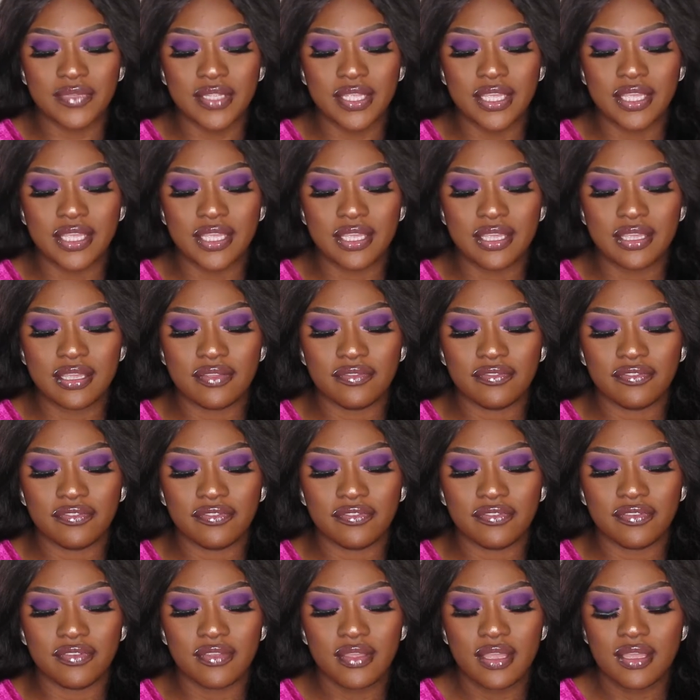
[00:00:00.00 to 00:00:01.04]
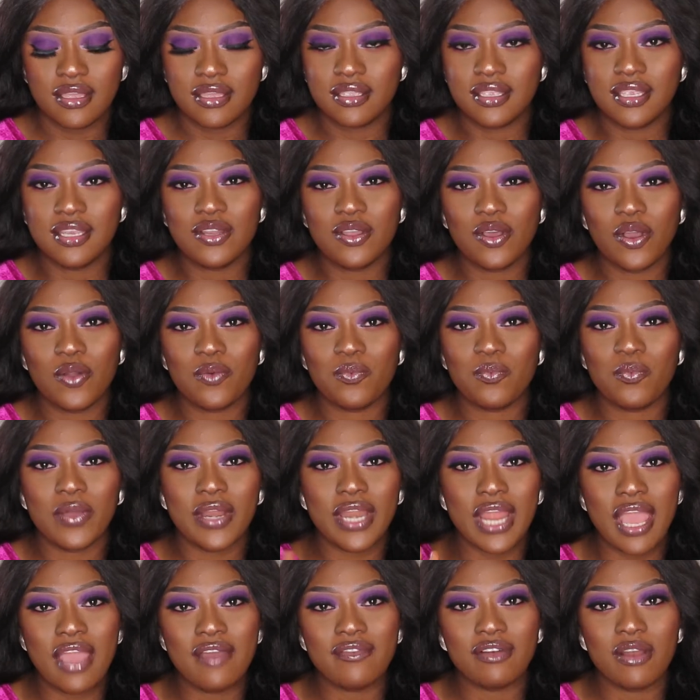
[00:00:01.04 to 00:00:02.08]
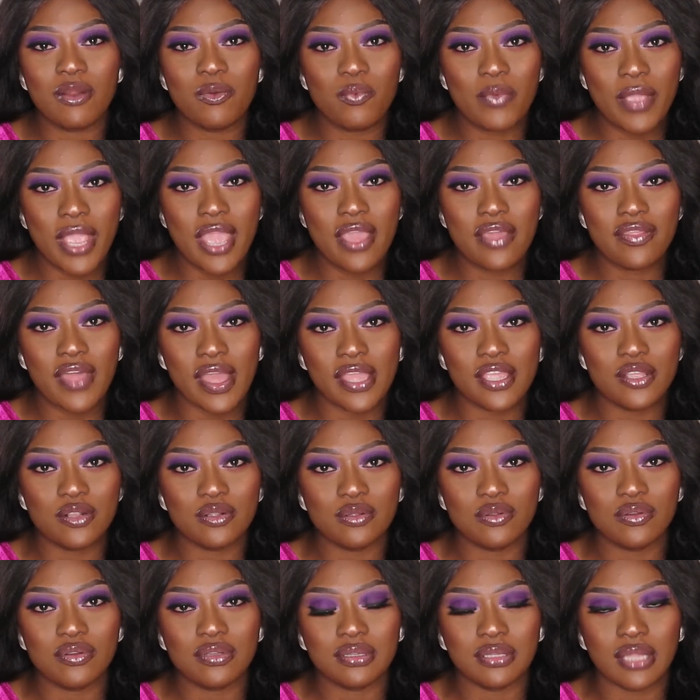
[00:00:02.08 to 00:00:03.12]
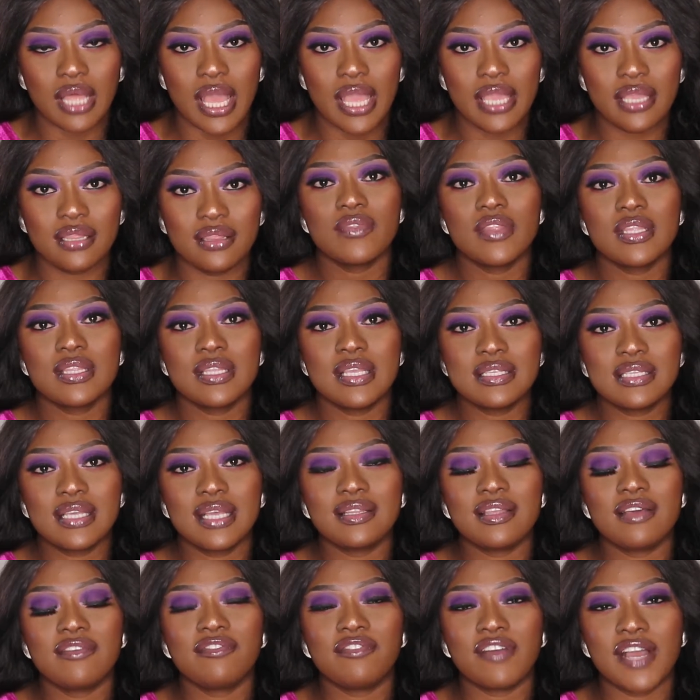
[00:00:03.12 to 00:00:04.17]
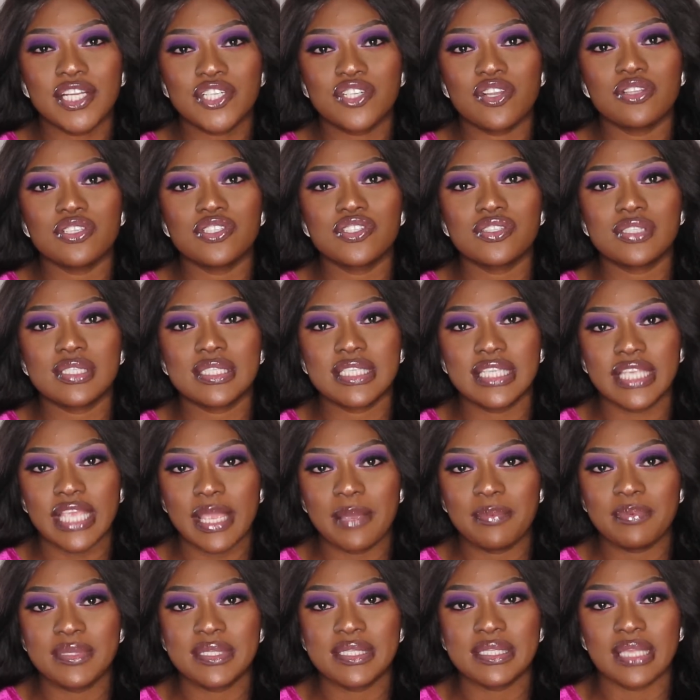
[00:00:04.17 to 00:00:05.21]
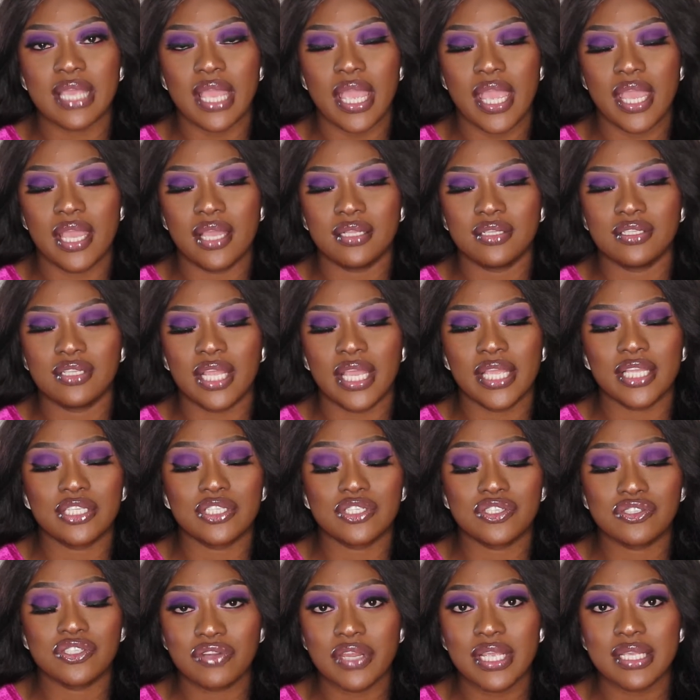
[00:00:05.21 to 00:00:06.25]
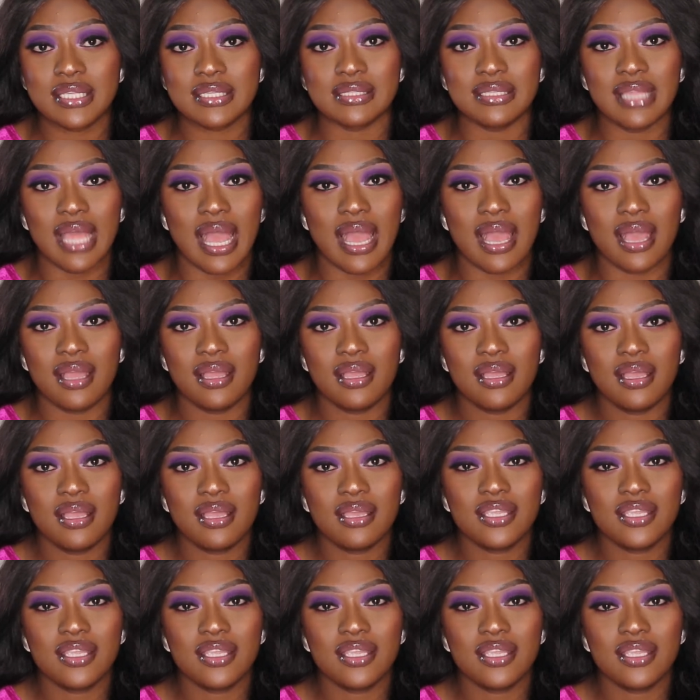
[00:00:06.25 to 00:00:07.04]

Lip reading: if whatever way that you look like, these are the fashion tips and tricks that